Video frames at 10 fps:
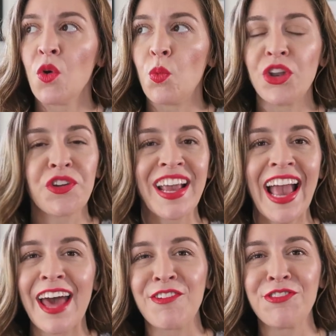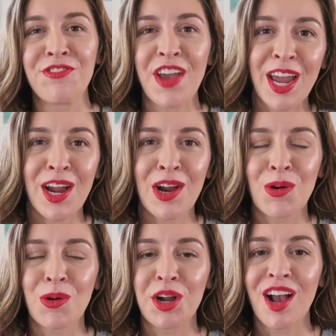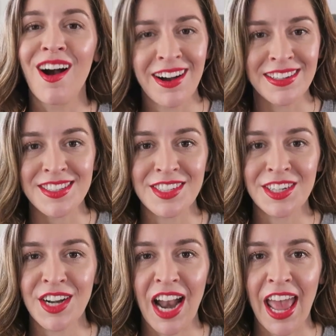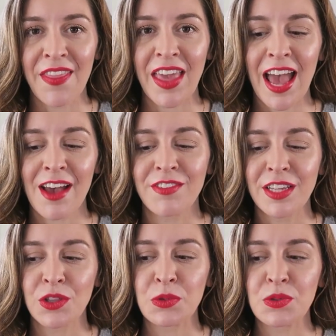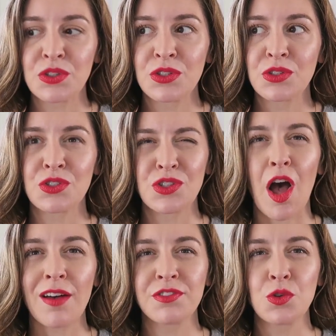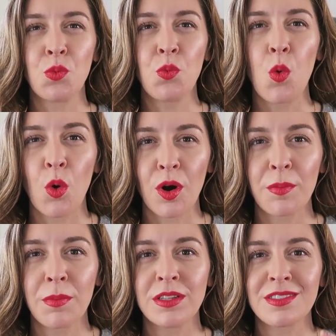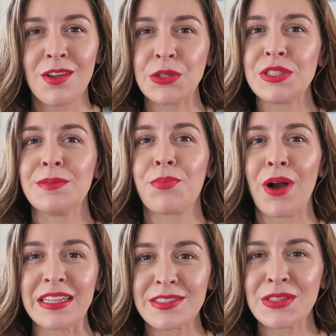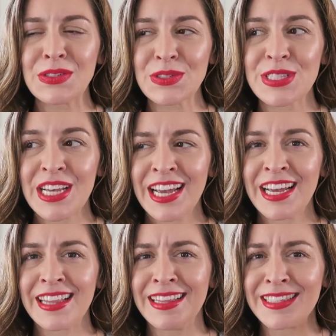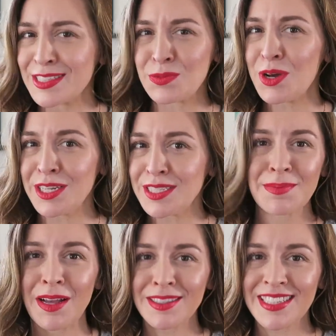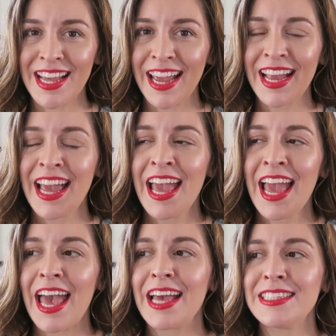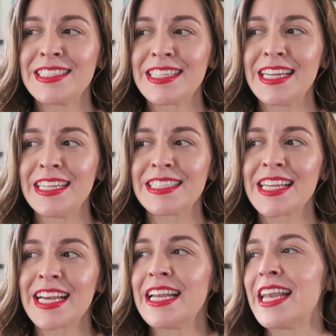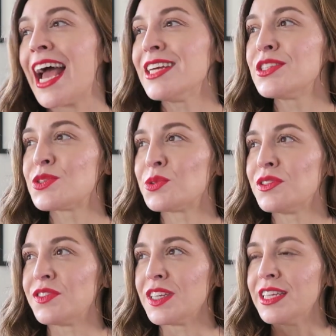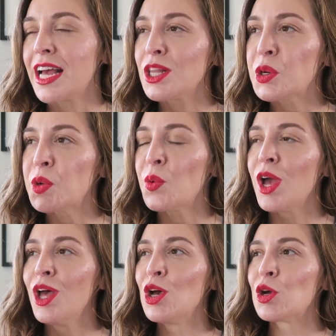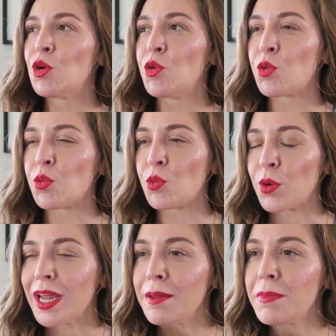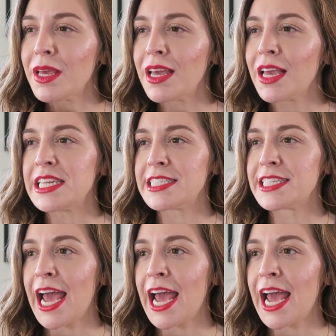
when you're like at a fair or a concert and they have like those soft, warm, salted pretzels, this is what it smells like. And it is like a nice sort of yellow, creamy